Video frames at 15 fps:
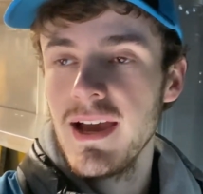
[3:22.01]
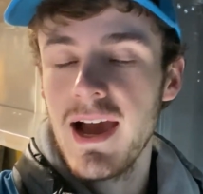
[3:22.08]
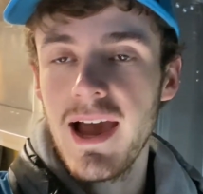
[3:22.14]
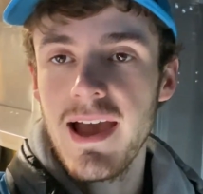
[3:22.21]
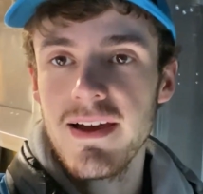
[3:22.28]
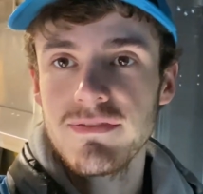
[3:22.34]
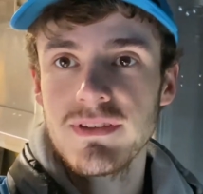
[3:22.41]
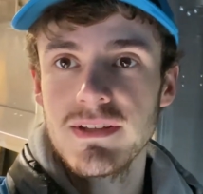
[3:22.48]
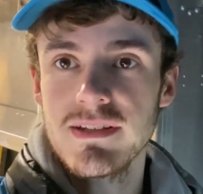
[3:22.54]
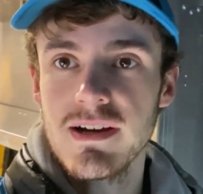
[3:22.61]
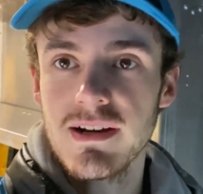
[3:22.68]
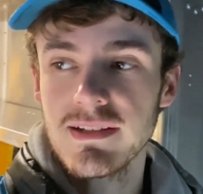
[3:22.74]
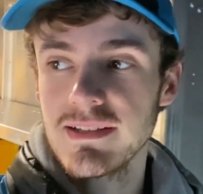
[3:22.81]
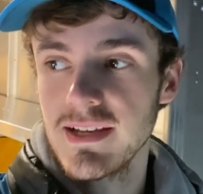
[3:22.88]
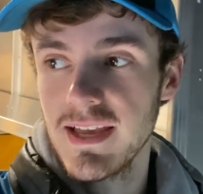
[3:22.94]
I have to
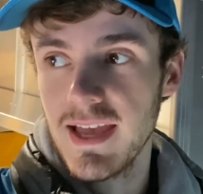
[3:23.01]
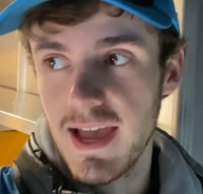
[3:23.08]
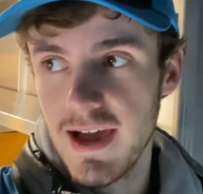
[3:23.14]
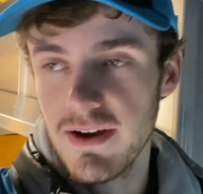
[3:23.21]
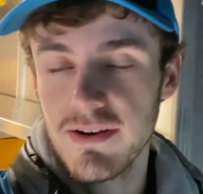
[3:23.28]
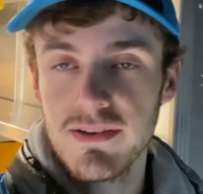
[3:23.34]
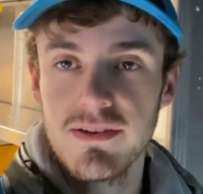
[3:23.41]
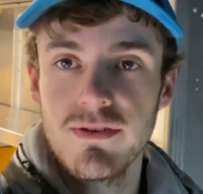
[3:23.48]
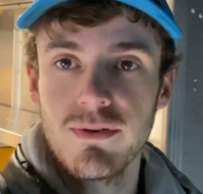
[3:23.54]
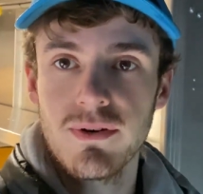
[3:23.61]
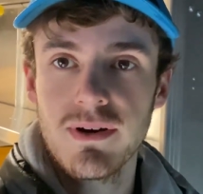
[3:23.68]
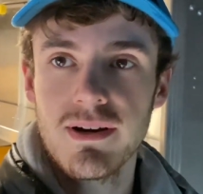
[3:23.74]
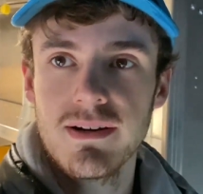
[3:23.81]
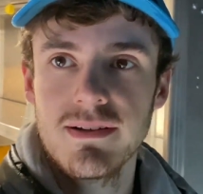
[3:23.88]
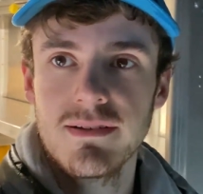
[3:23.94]
duck to get out of the
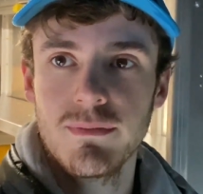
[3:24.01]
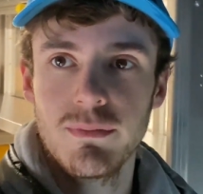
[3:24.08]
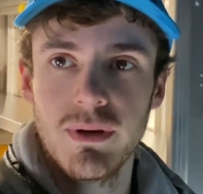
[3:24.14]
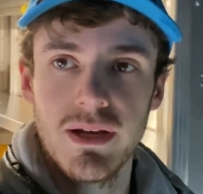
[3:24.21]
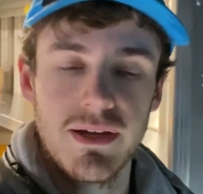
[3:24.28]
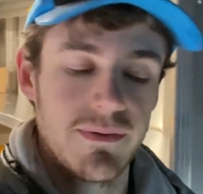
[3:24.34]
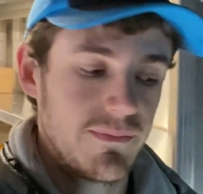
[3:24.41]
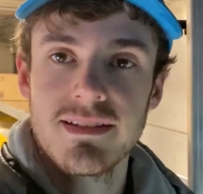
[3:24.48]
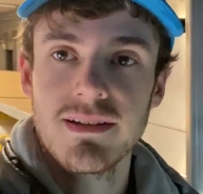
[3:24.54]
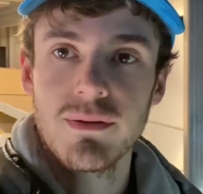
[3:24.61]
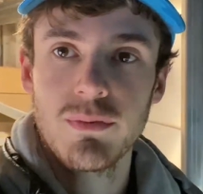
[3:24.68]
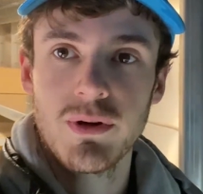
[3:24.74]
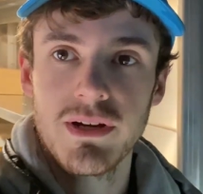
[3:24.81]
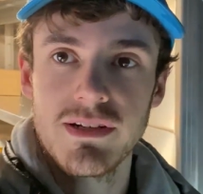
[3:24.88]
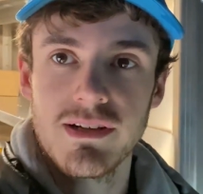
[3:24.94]
door, but still pretty